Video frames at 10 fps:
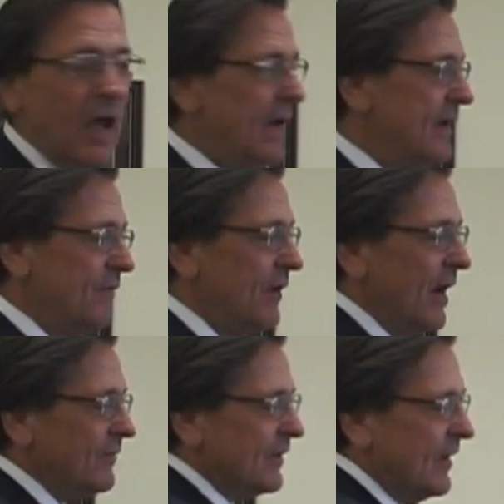I never
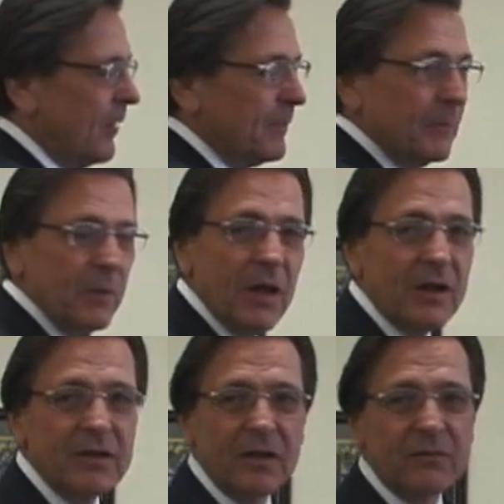have to tell people
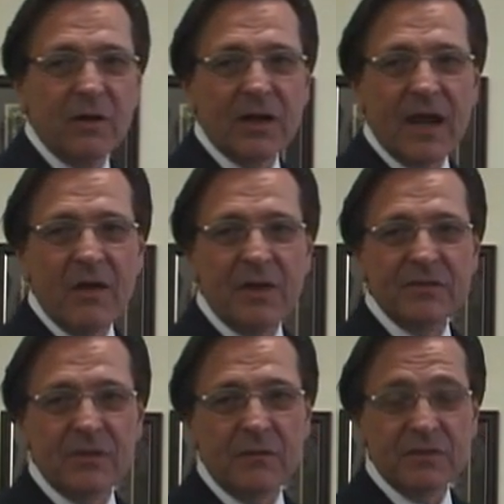how to deliver
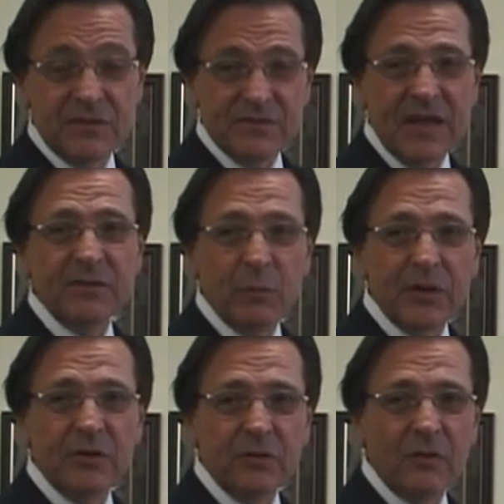accounting services. That's
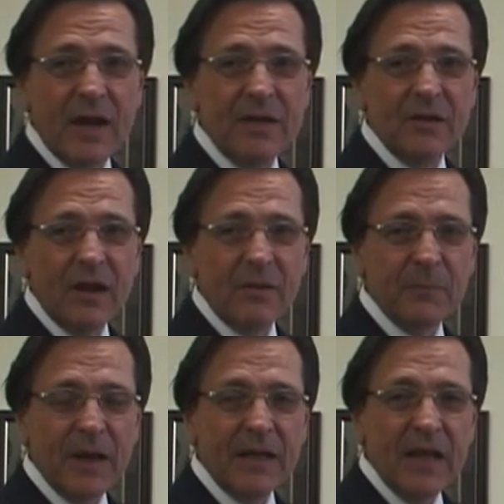what you're trained on.
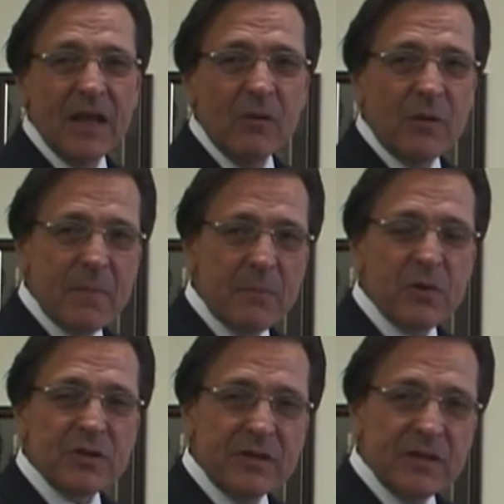But
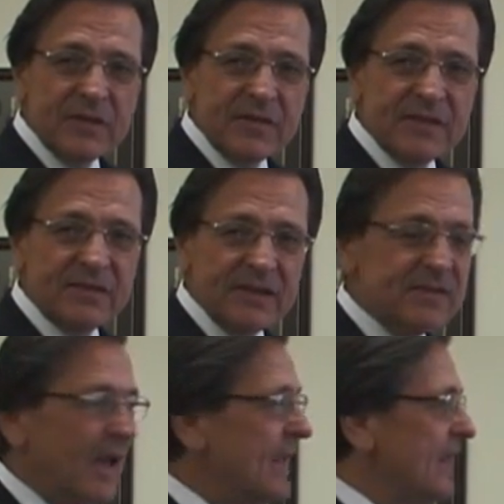remember, this
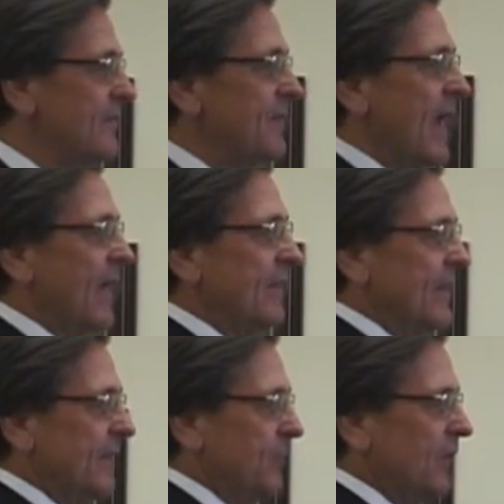executive hat,
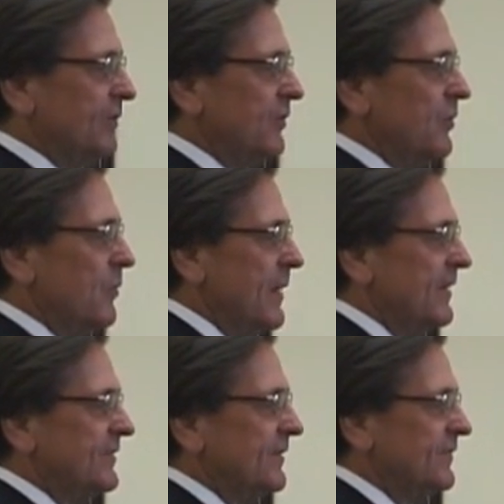the person who
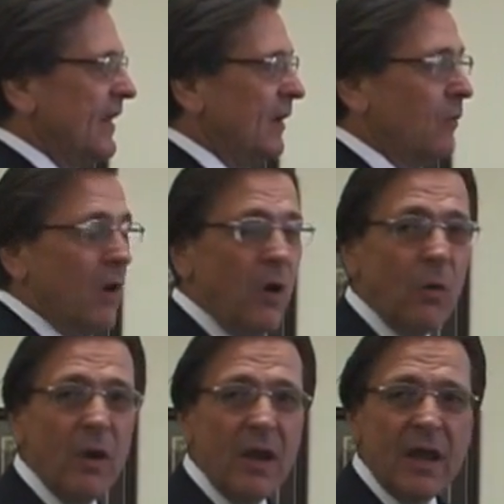makes this thing
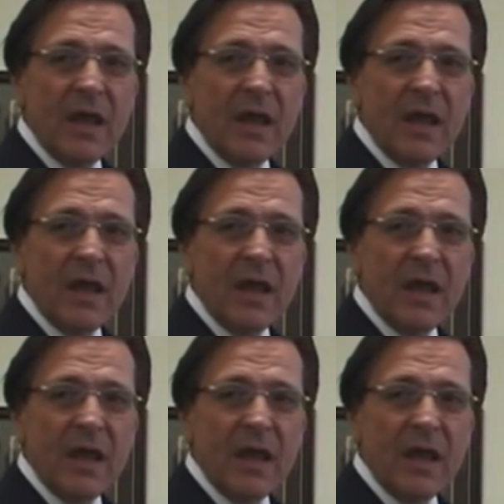grow,